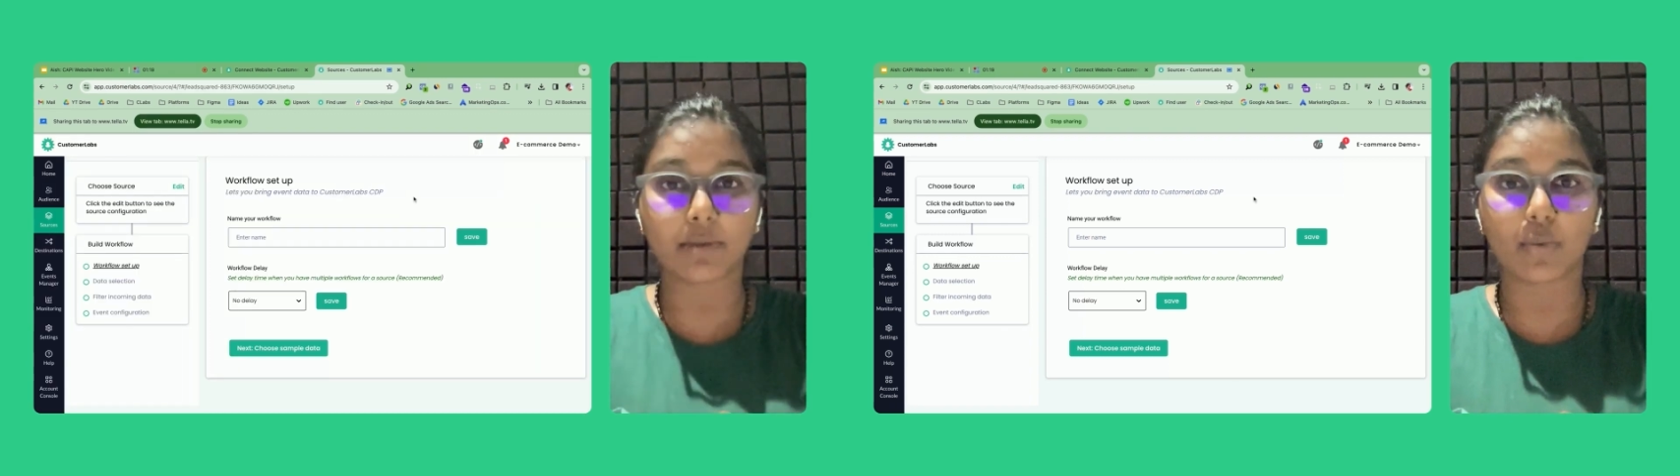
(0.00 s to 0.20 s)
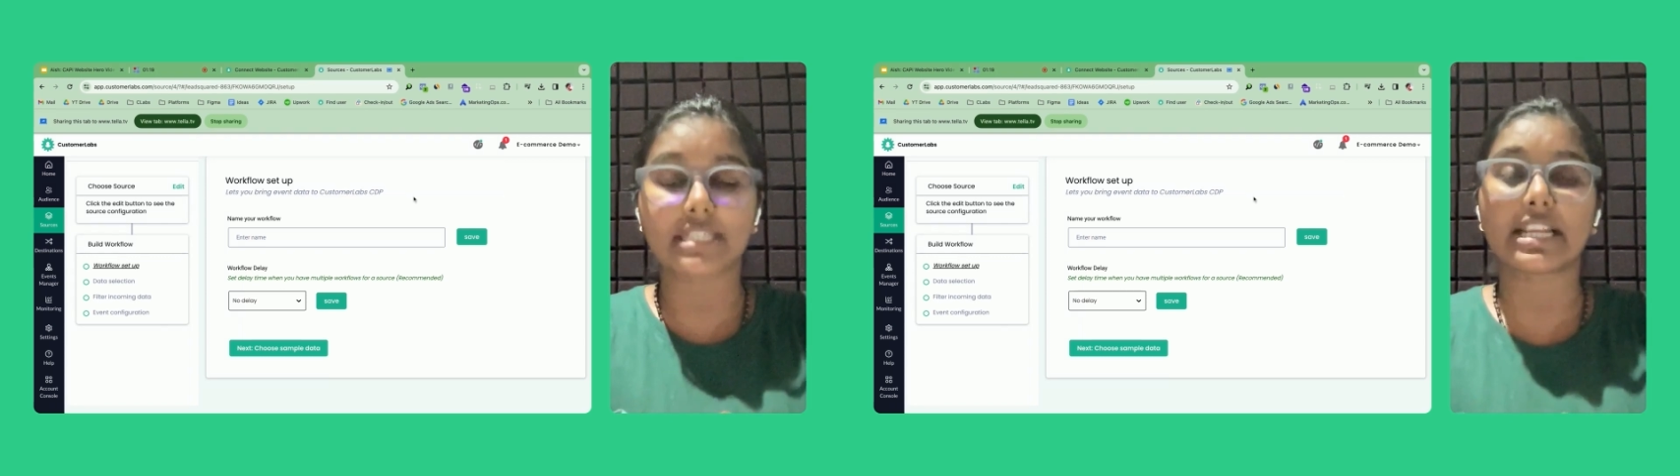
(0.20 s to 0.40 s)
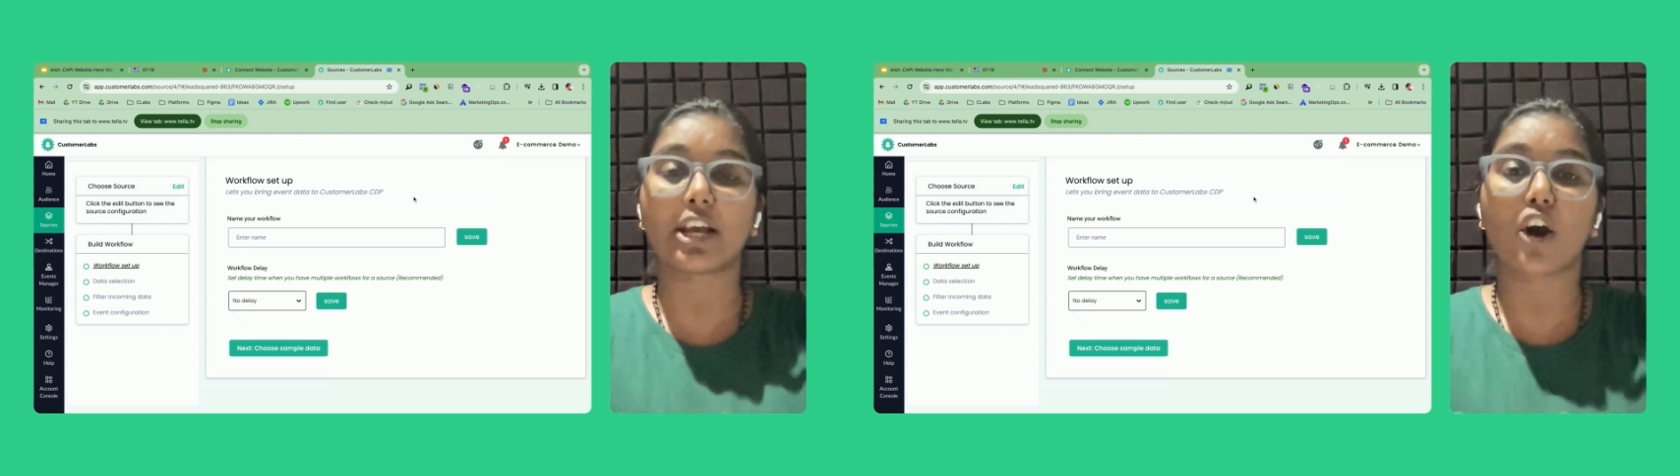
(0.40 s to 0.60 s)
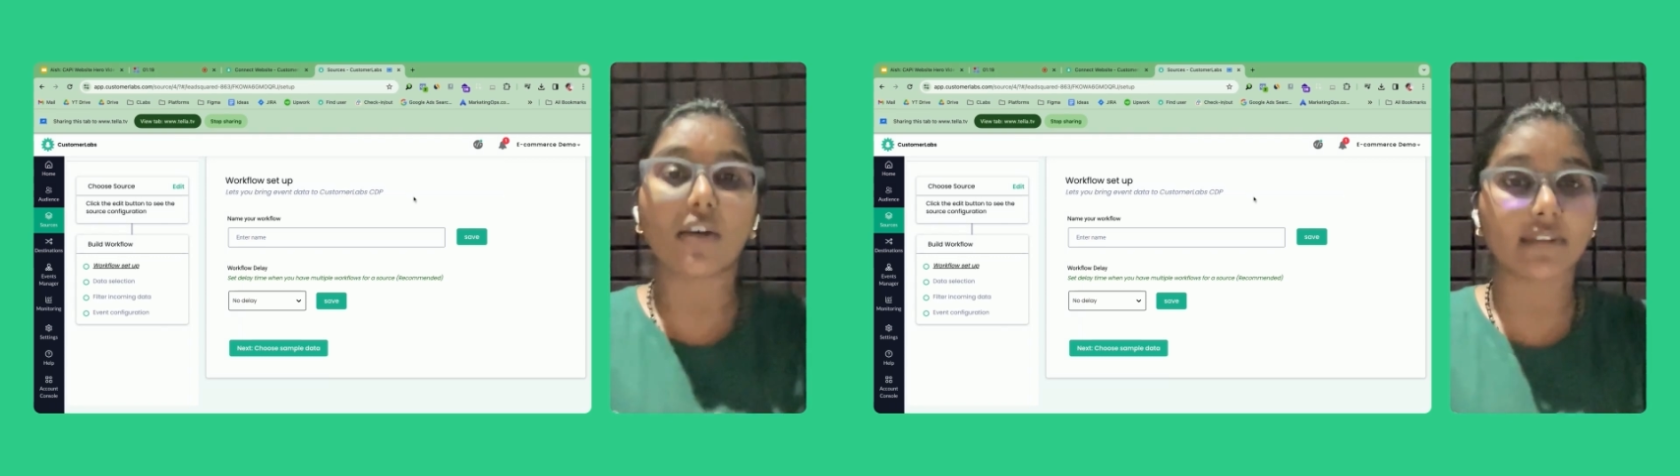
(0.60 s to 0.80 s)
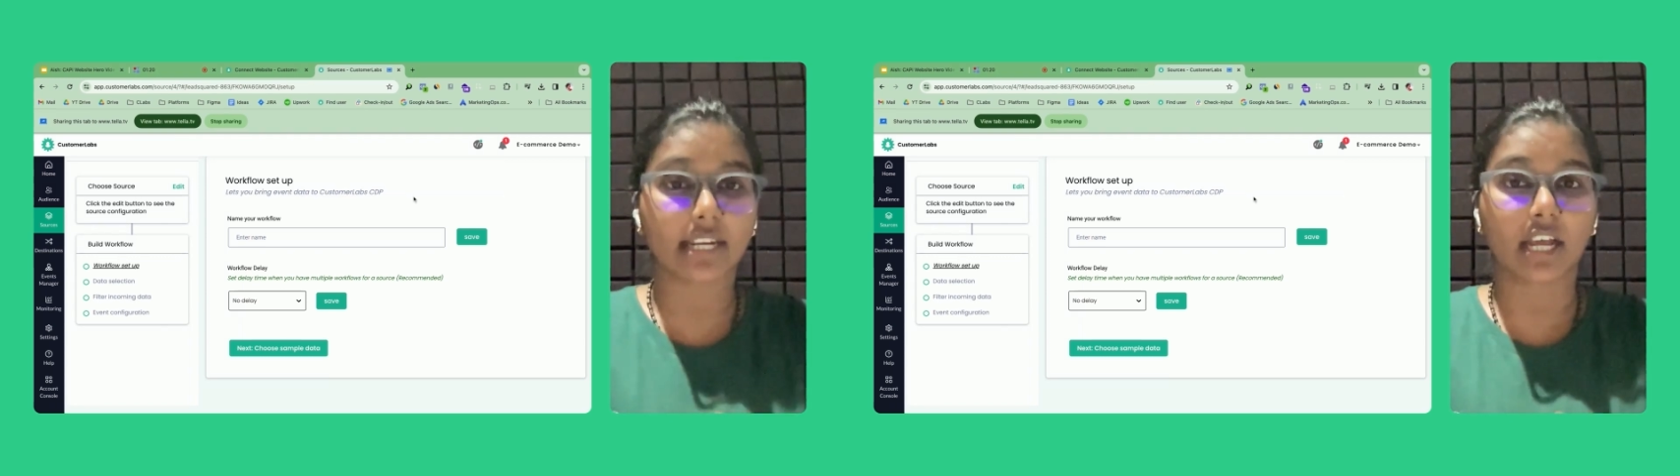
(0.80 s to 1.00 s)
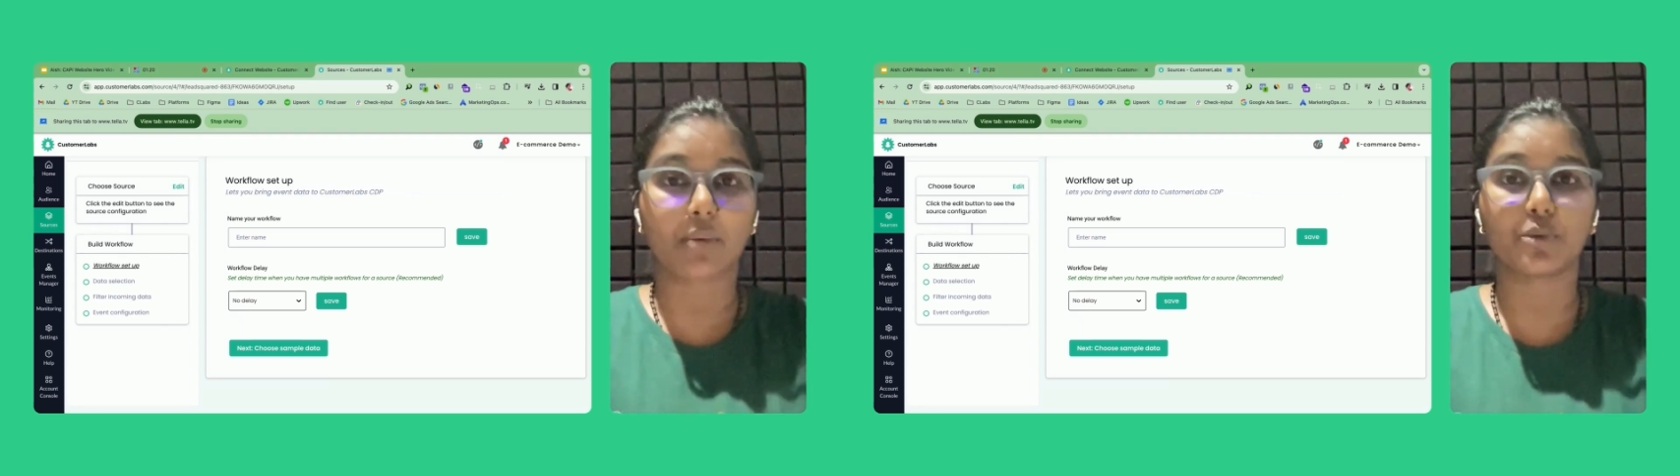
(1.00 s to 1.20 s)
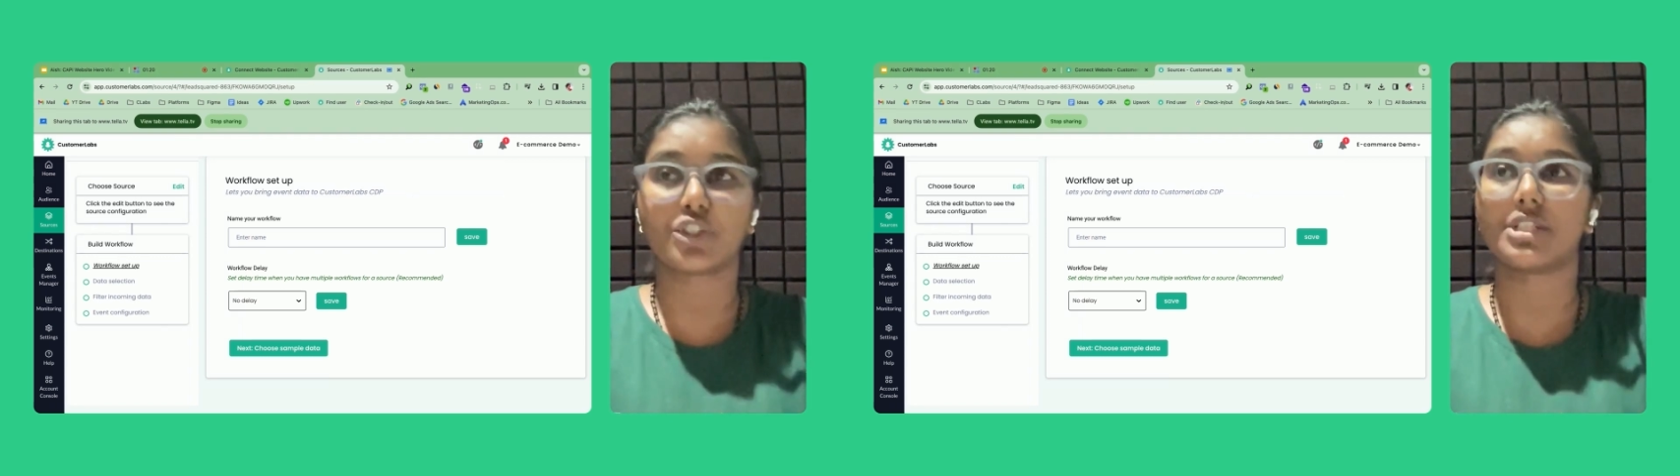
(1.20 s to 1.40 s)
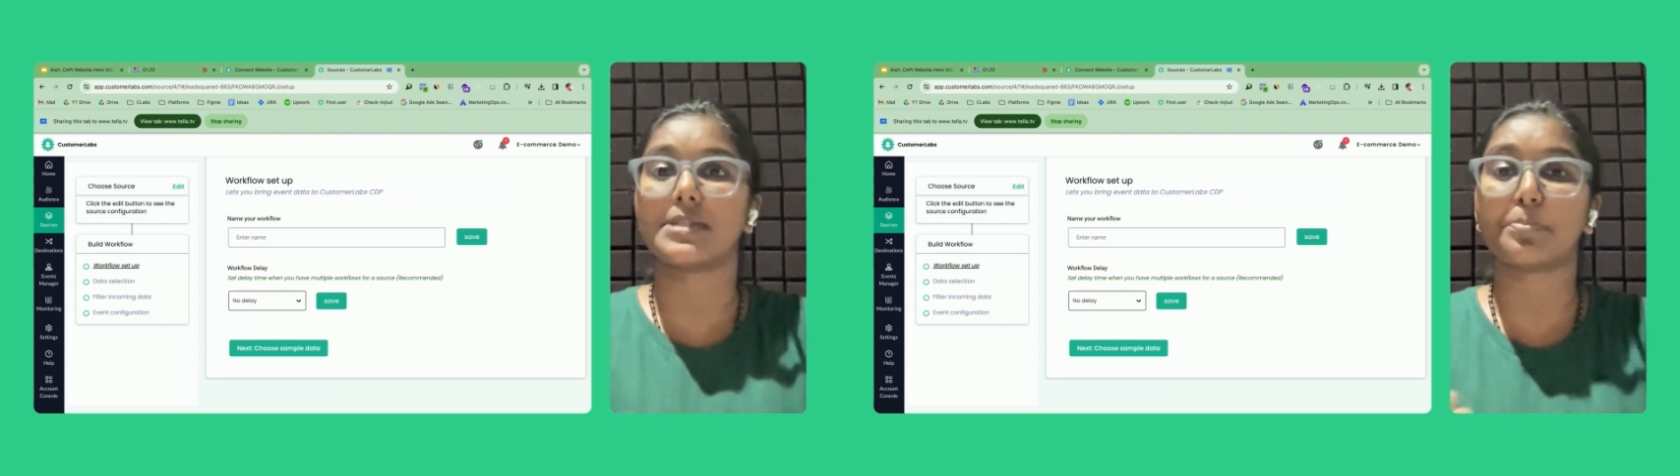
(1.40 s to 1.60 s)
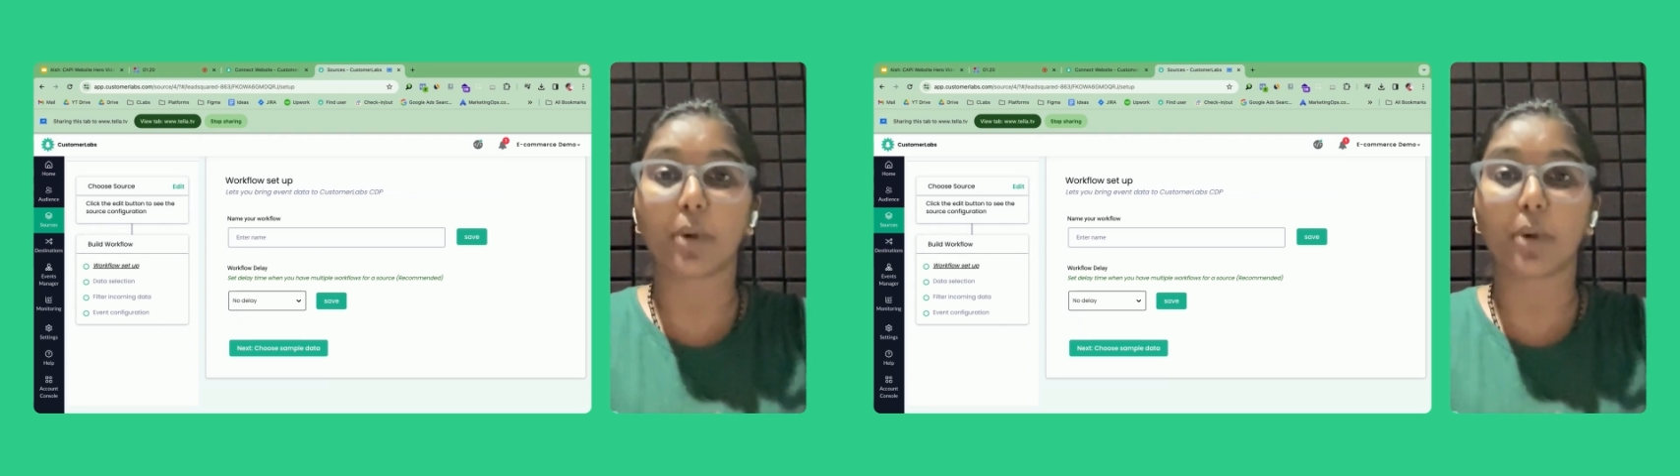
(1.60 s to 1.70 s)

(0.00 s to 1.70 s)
events like offline conversions,